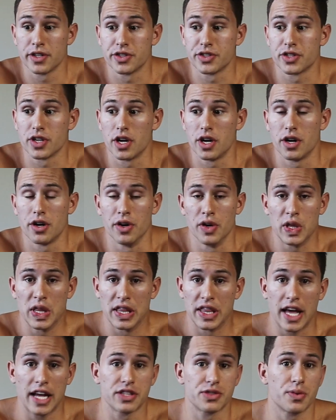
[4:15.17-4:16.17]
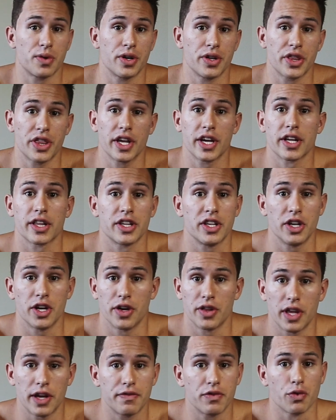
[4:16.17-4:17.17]
So that's one thing, they
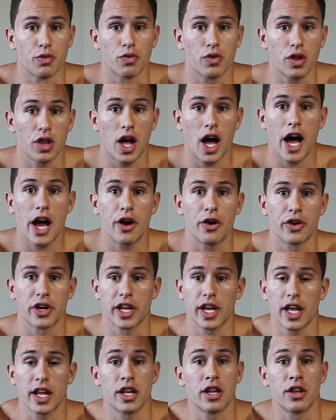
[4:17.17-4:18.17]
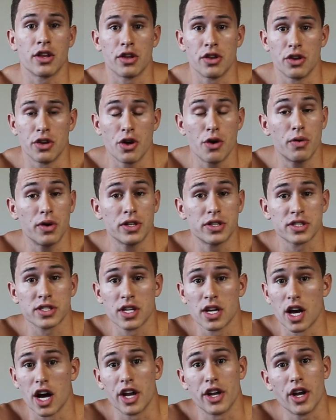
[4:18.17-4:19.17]
have to rely on it. And
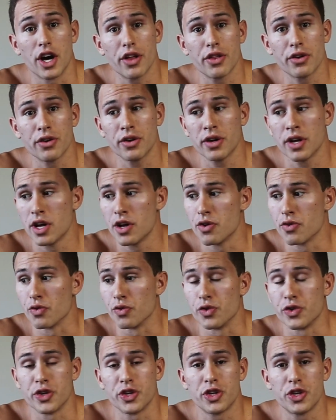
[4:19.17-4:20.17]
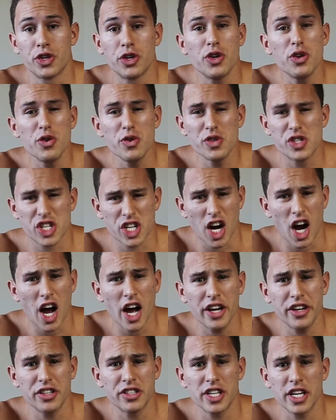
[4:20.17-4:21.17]
it's another huge
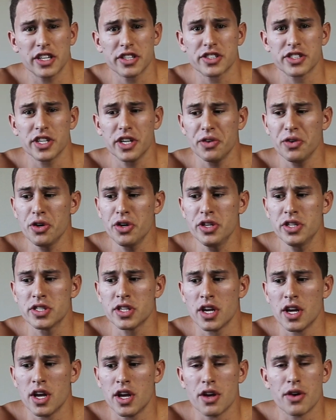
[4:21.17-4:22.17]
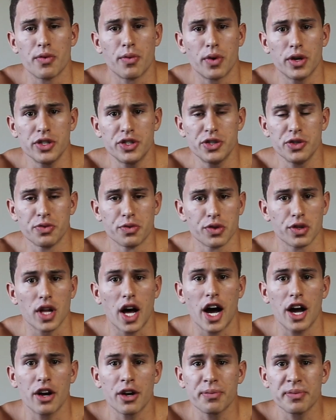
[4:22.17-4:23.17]
con to taking steroids. Once you
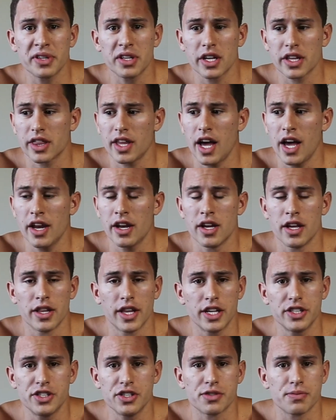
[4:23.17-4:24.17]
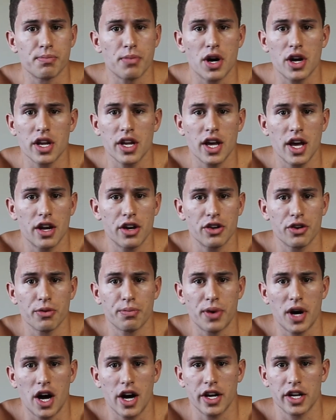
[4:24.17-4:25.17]
rely on them like that, that's just money out of your
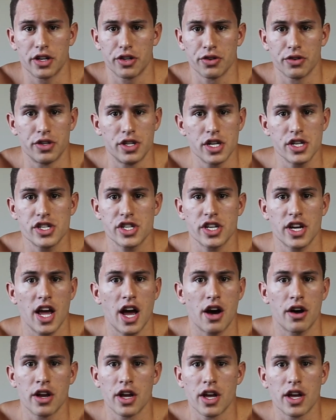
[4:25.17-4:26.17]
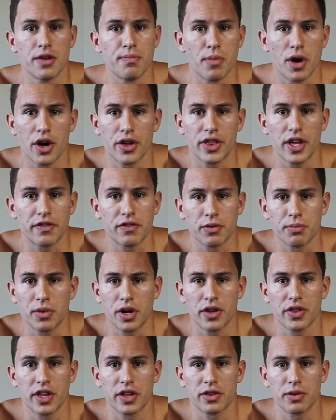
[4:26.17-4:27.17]
pocket. You're dishing out month after
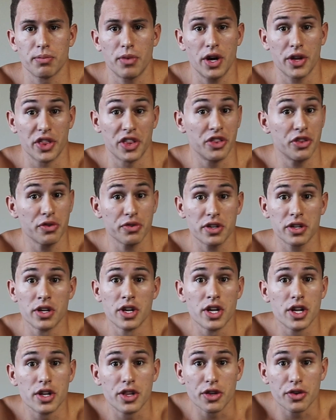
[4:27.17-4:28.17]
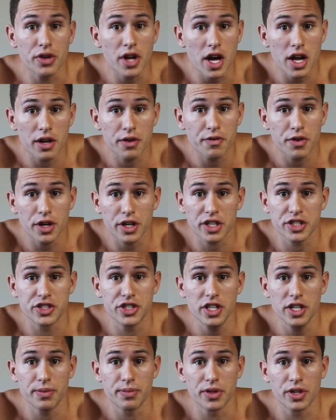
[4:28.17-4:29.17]
month after month, and they're not fucking
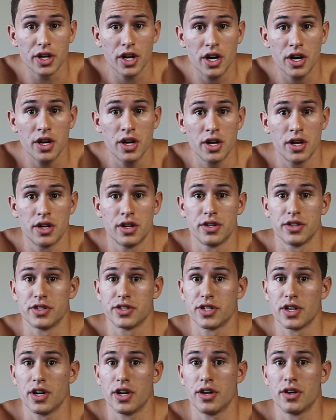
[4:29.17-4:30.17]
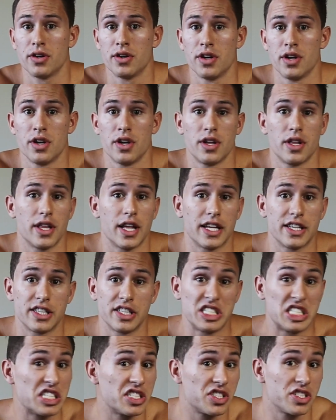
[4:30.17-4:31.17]
cheap, So
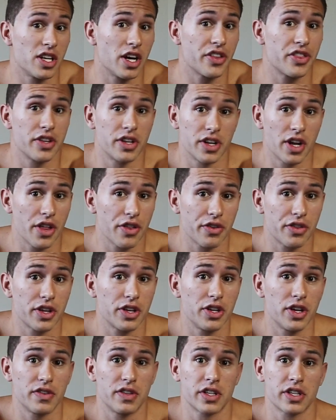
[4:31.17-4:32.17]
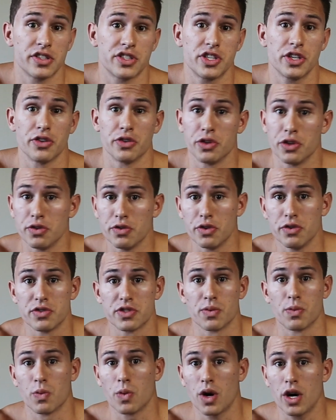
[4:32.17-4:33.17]
just another thing you have to consider. You
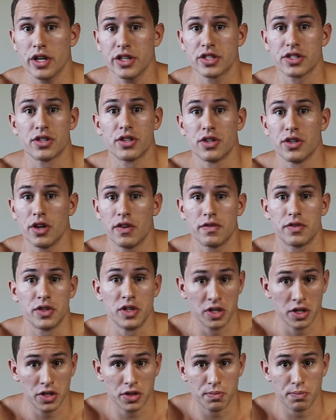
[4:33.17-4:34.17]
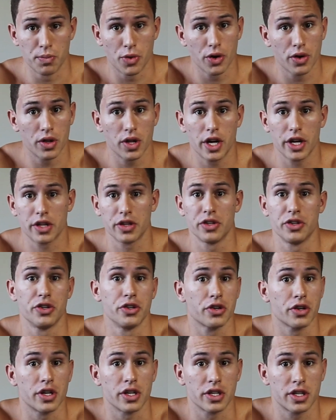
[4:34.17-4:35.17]
use them once, more than likely
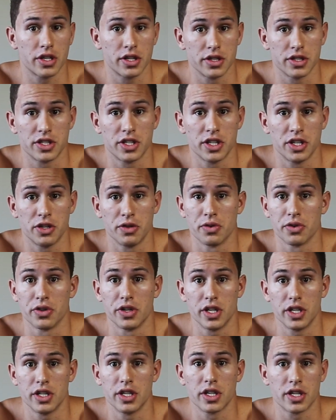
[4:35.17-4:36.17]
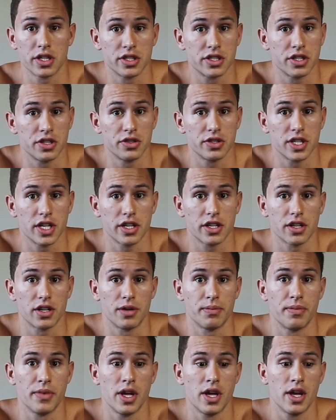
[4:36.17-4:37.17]
you're going to continue or need to continue taking
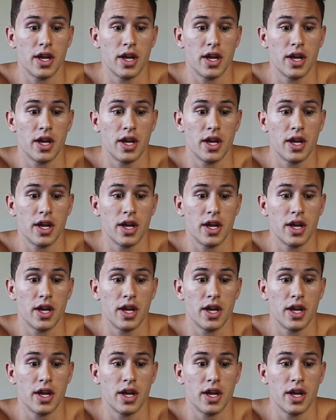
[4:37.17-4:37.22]
them.